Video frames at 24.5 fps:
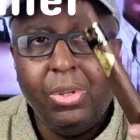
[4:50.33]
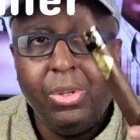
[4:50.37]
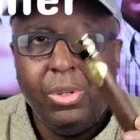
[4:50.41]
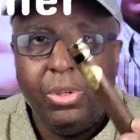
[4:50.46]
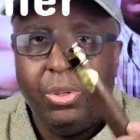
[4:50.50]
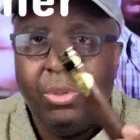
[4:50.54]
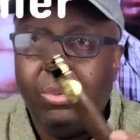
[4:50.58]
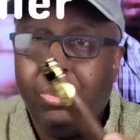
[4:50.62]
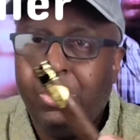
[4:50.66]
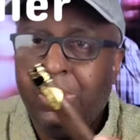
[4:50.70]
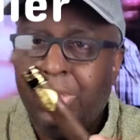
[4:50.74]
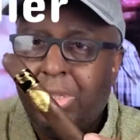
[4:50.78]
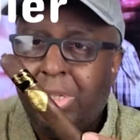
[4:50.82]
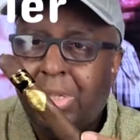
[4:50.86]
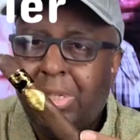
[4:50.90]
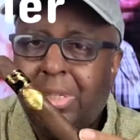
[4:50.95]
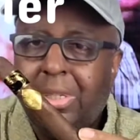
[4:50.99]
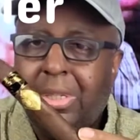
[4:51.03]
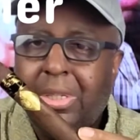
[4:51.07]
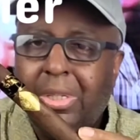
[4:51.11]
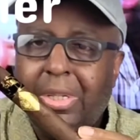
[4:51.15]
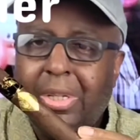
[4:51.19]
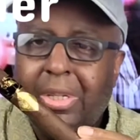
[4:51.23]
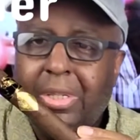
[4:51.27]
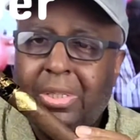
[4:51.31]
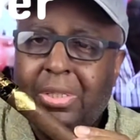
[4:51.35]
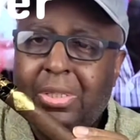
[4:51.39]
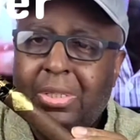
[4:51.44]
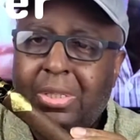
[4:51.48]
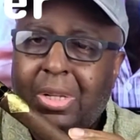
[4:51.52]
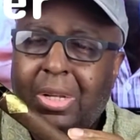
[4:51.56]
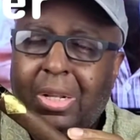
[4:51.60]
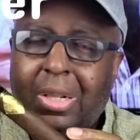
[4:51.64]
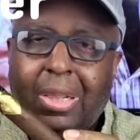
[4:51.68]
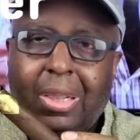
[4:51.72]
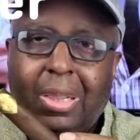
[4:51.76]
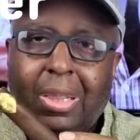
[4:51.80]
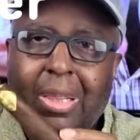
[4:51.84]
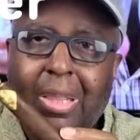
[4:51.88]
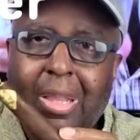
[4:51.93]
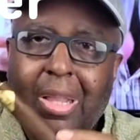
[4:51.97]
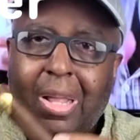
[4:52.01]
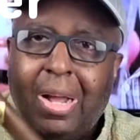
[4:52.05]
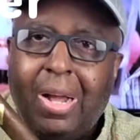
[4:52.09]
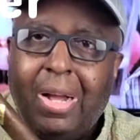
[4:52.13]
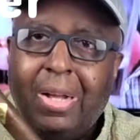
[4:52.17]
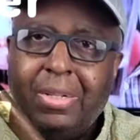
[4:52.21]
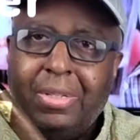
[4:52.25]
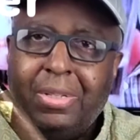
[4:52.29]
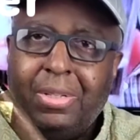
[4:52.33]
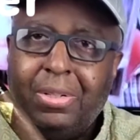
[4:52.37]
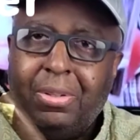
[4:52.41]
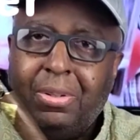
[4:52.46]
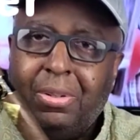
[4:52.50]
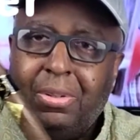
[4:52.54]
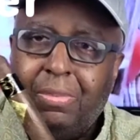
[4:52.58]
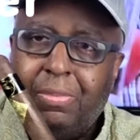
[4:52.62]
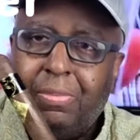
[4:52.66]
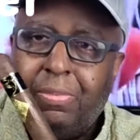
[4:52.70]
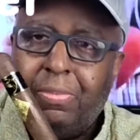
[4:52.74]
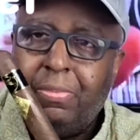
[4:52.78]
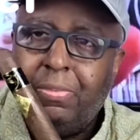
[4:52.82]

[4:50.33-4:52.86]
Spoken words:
You can tell it's a lot of